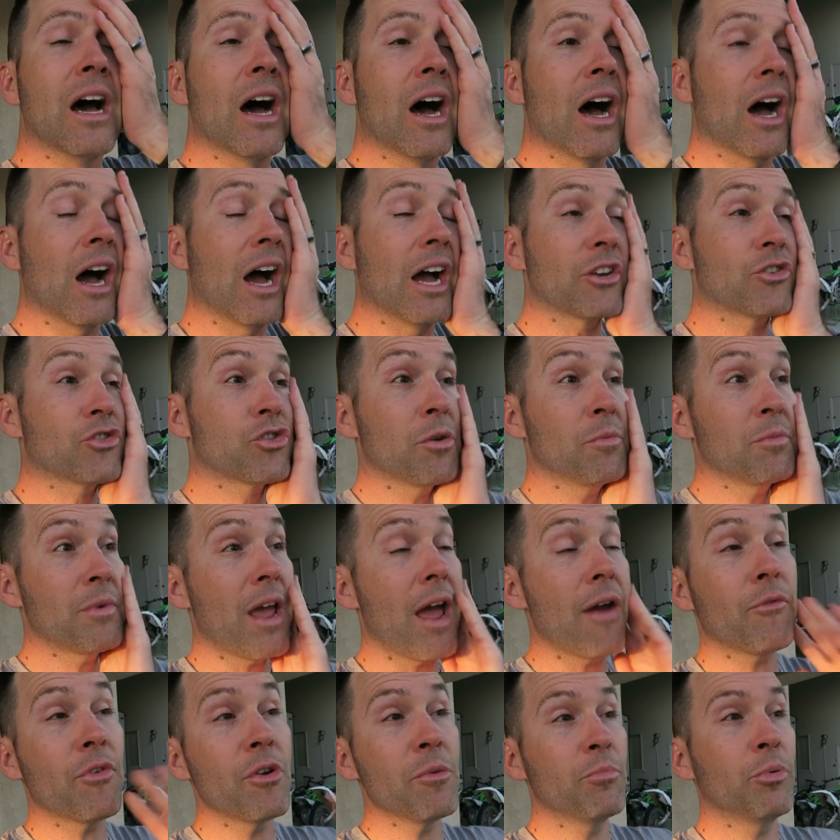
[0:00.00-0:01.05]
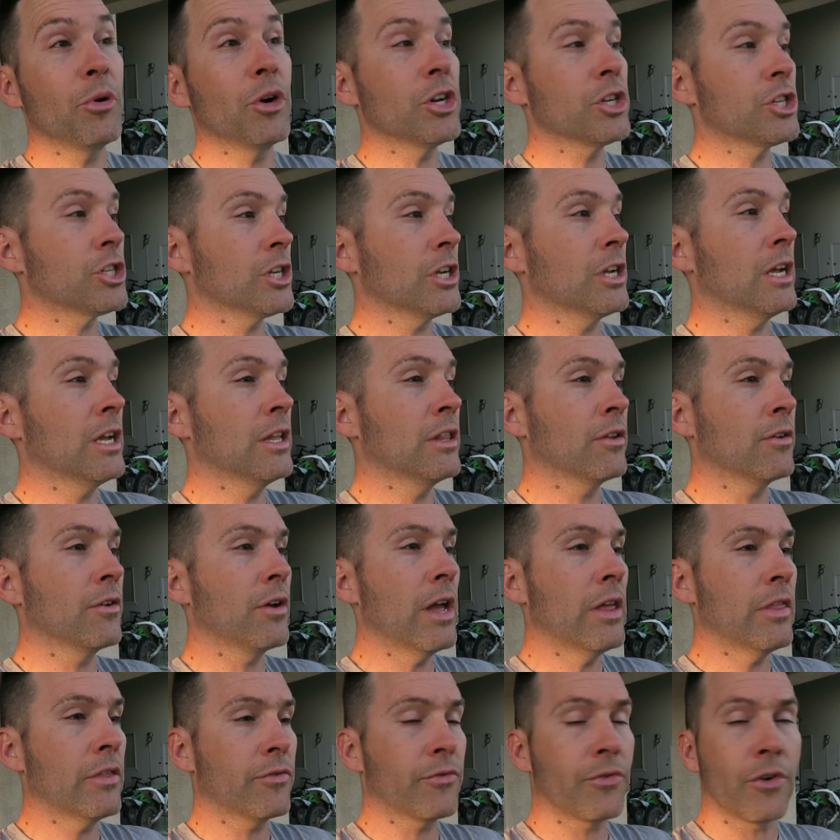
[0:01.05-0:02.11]
I trimmed every bush in
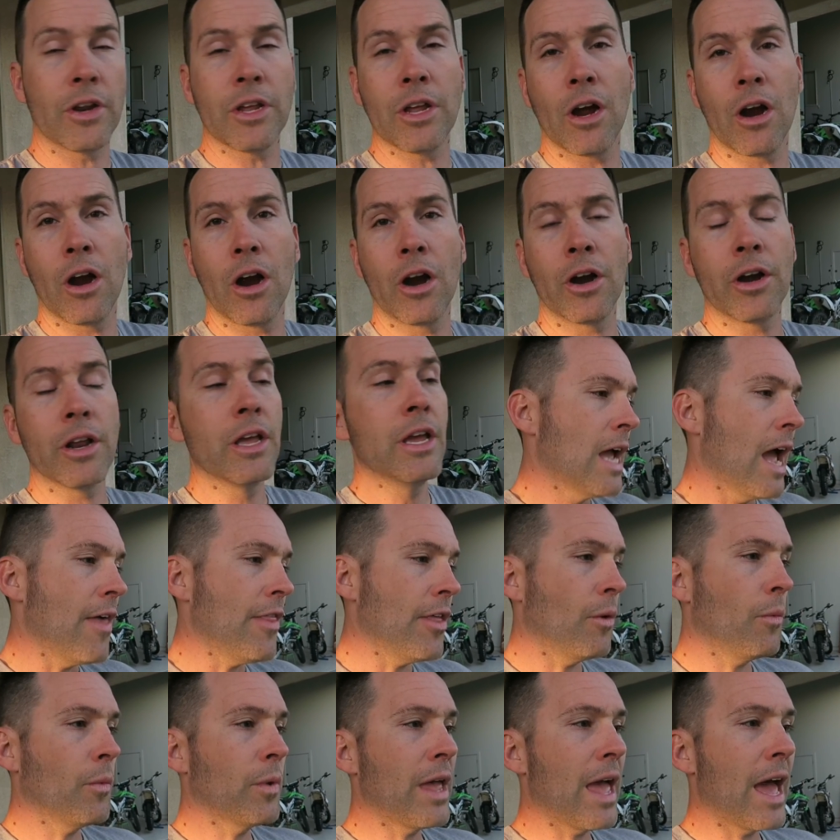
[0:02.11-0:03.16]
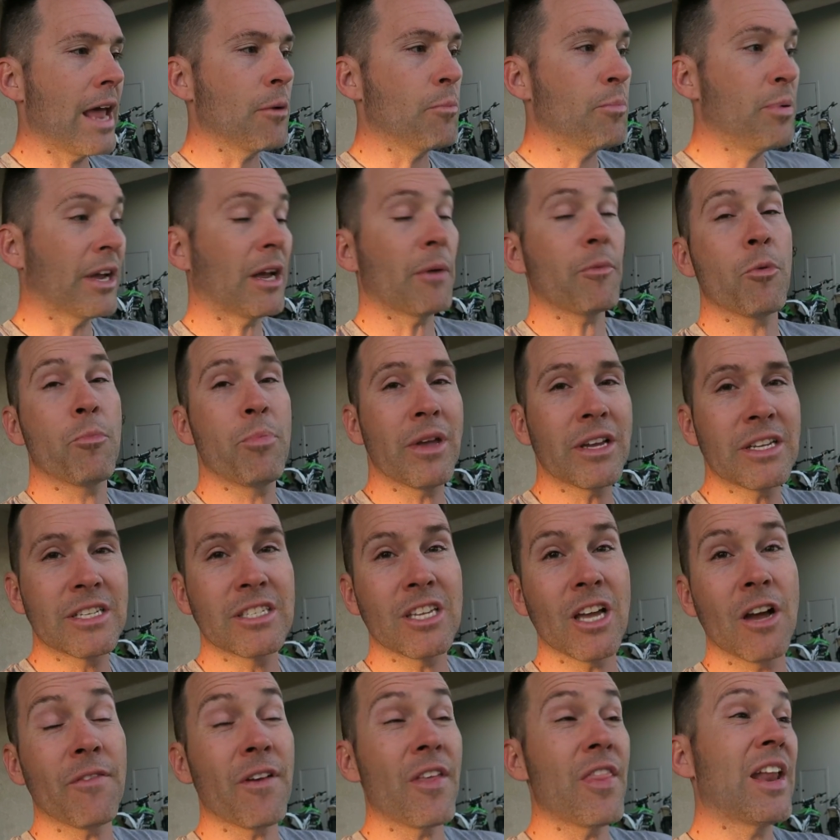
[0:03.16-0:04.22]
the front yard, and then we had to pick up the big
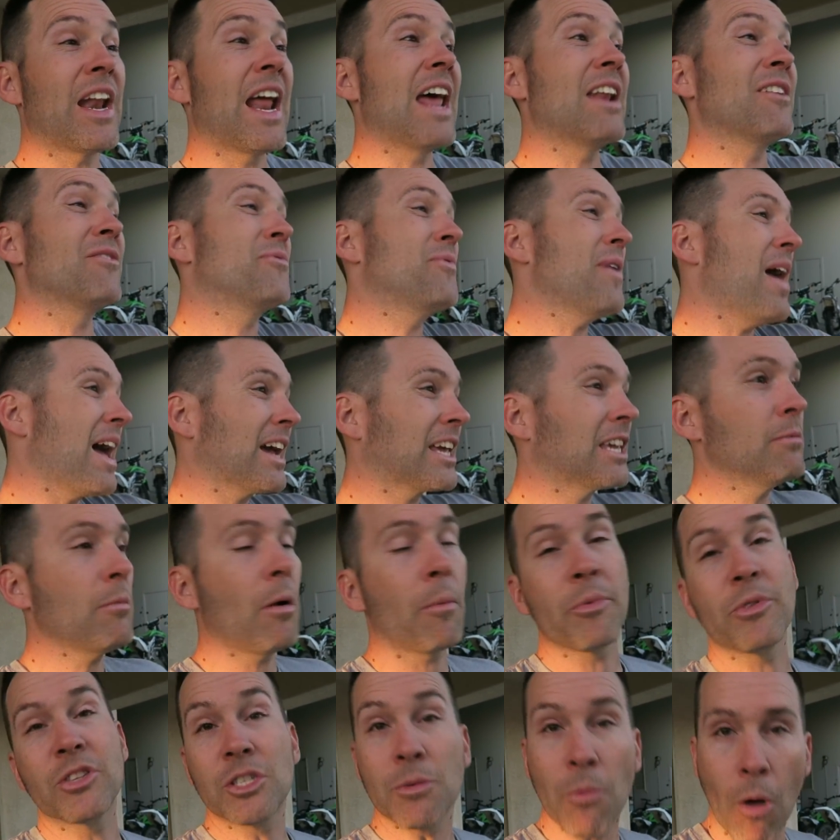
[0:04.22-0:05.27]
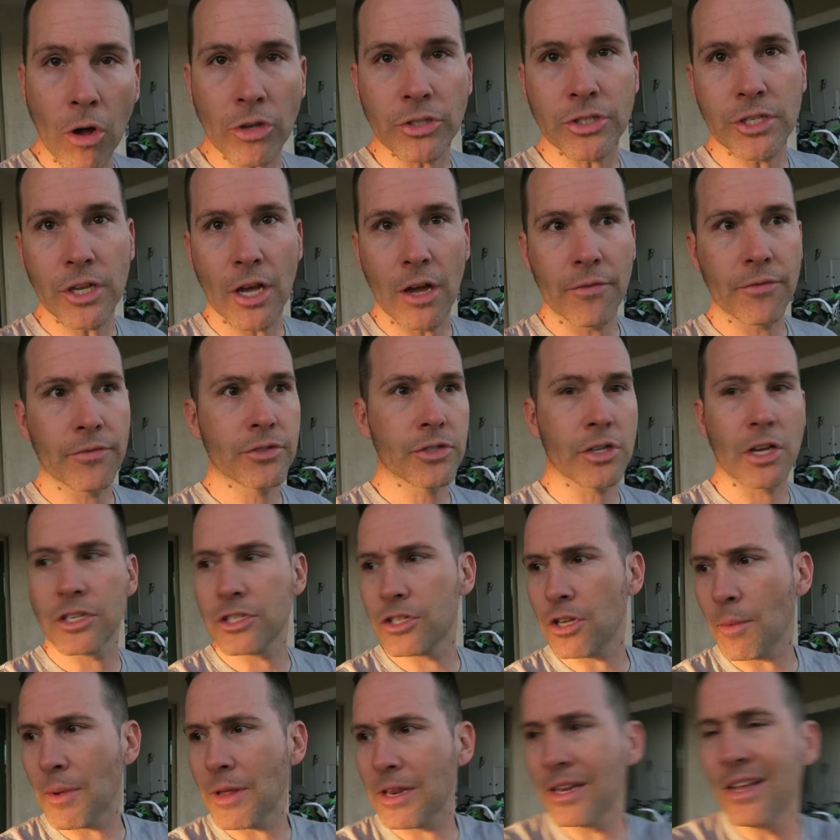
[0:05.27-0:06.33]
stuff, and then I had to vacuum up the small stuff.
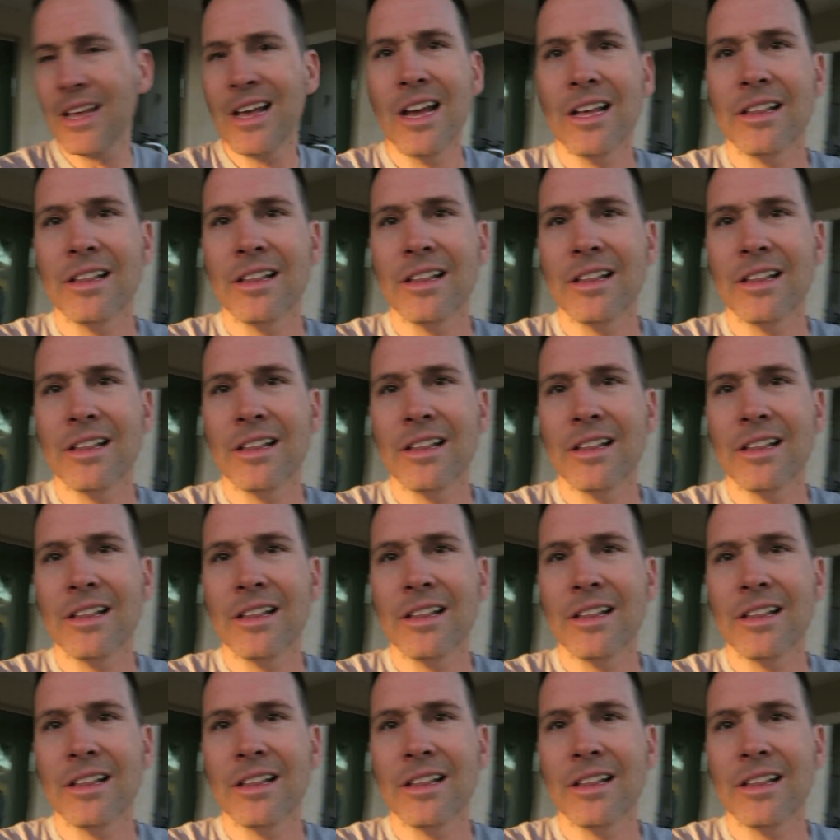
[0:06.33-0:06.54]
Because, I mean,